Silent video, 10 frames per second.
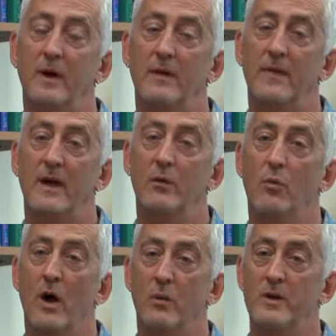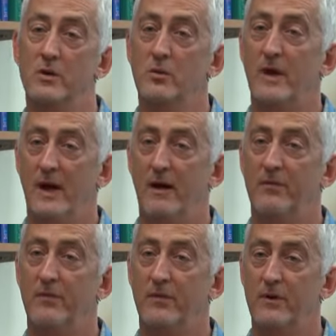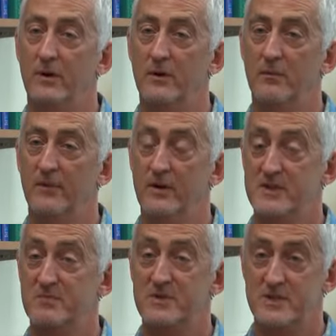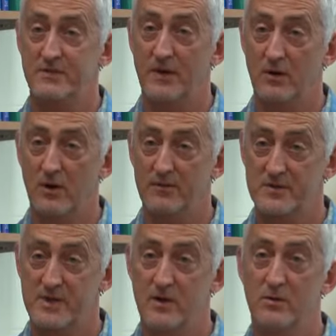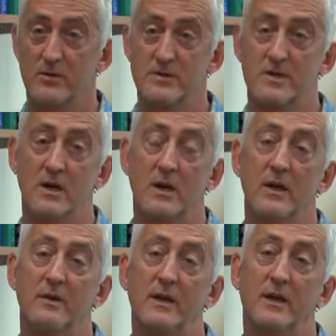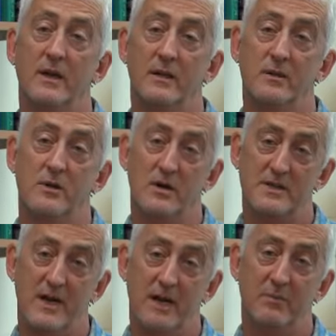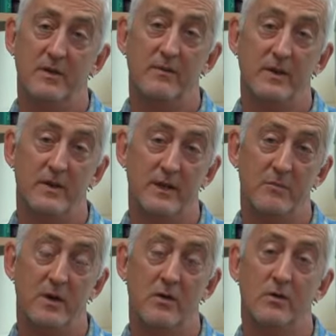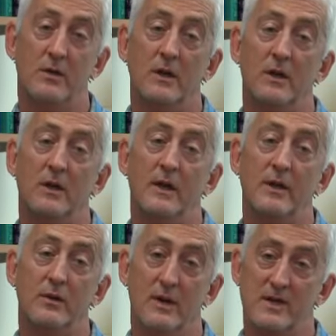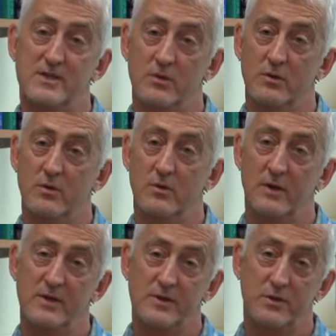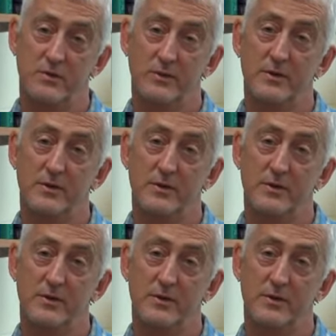that while we don't have very specific office hours, they can contact me via email, either external or internal